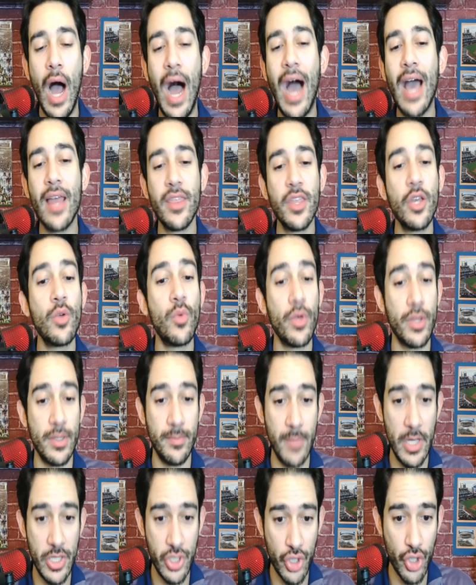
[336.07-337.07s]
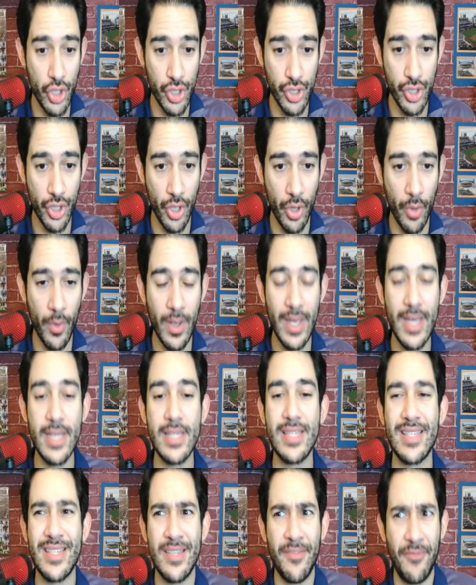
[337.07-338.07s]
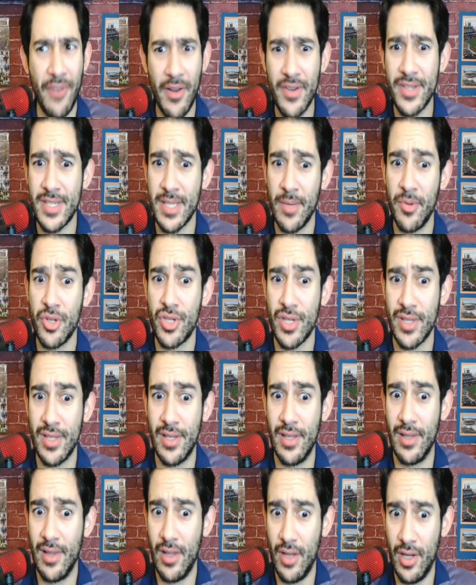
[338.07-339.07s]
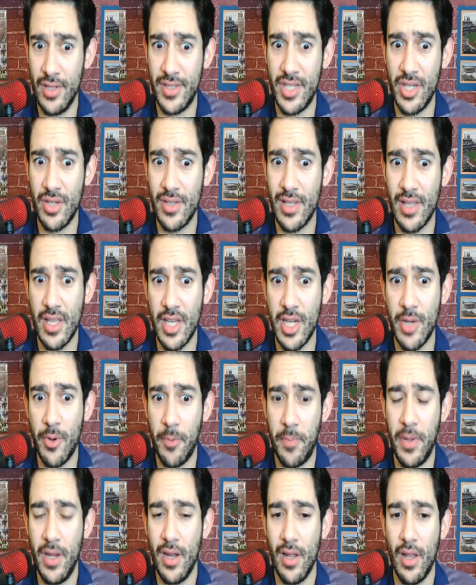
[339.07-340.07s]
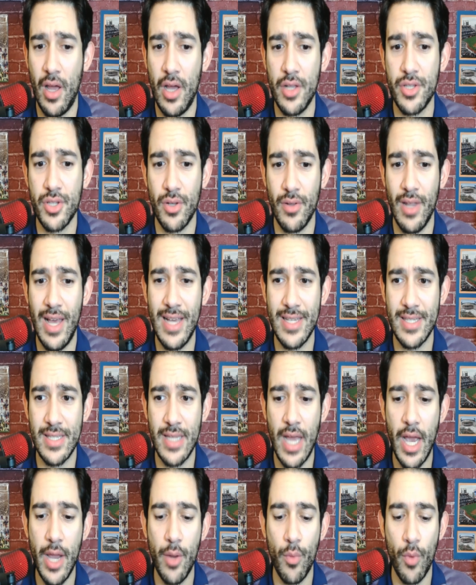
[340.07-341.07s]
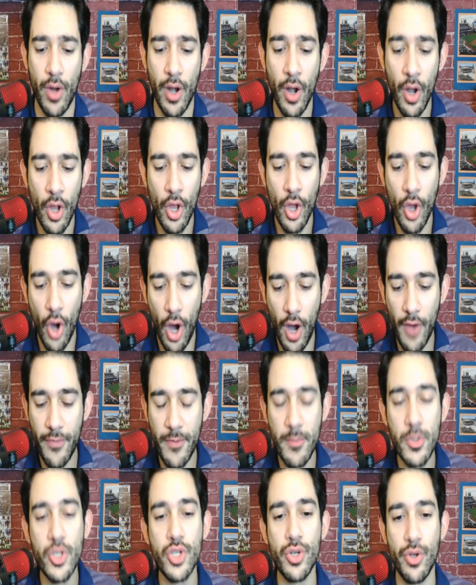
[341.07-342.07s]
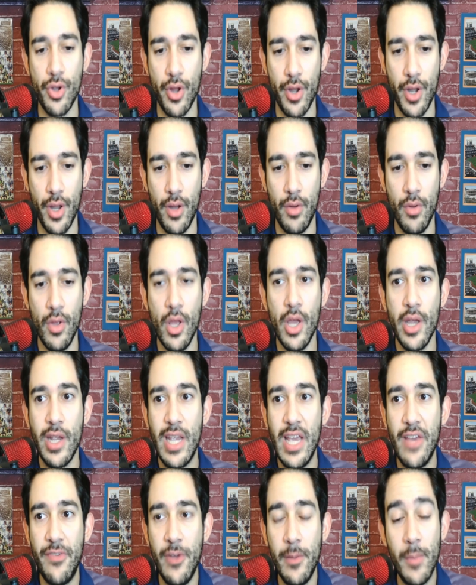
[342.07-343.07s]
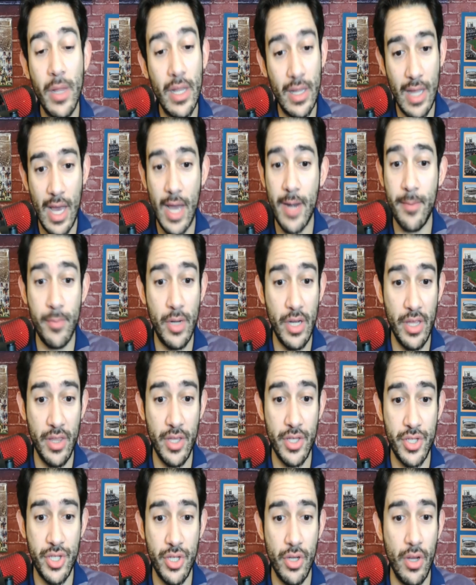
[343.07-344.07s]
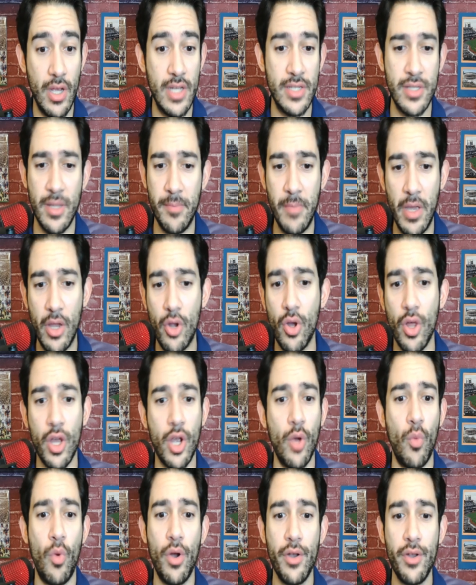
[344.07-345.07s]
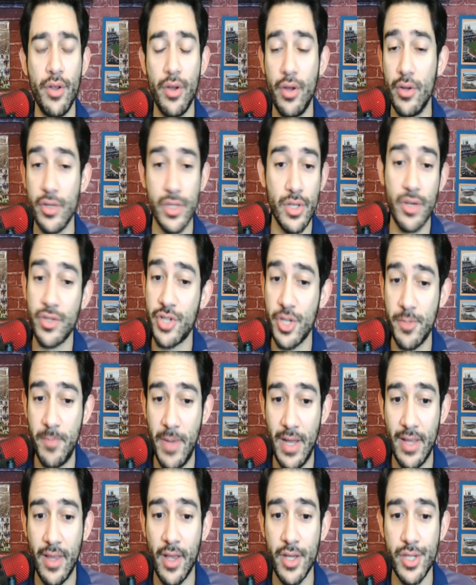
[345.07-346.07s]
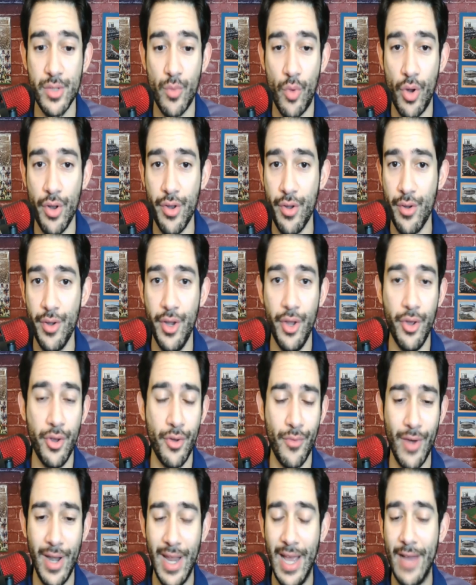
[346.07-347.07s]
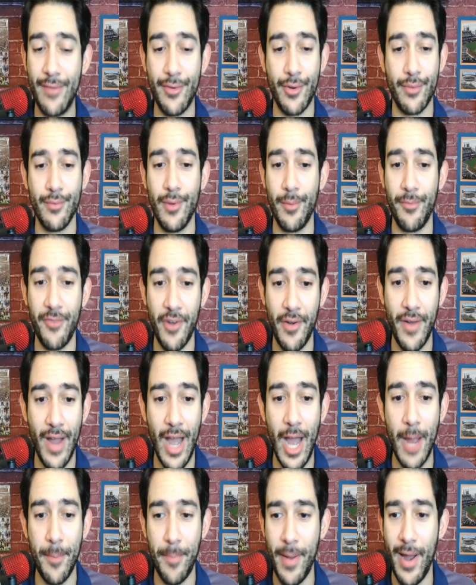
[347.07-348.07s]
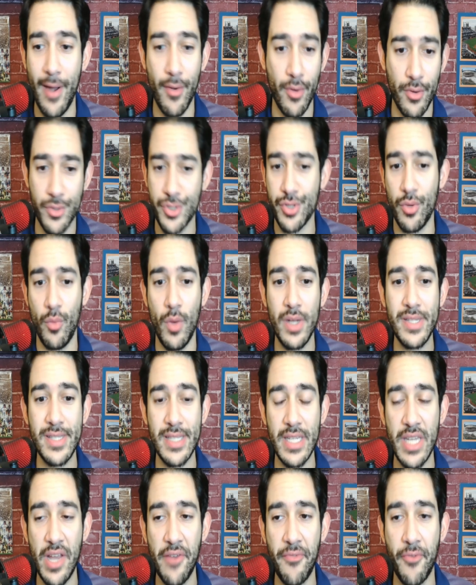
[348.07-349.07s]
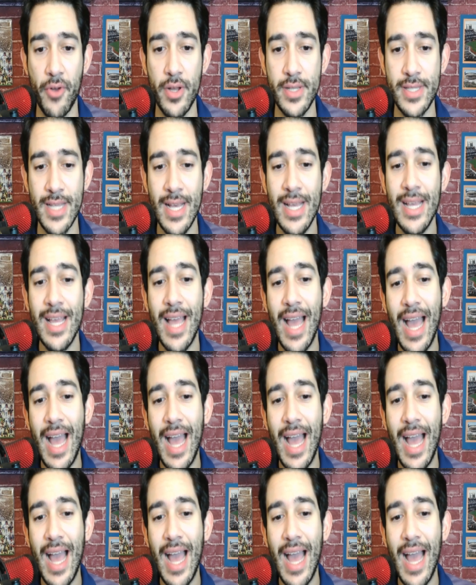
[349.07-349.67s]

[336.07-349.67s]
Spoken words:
I think what the Mets could do is very similar to a deal that they did with Pete Alonso last night, where offer him a 2-year deal. Give him a lot of money this year, as maybe call like a 1-year deal. There's no such bad thing as a 1-year deal. You already have a very high payroll, so what's the difference?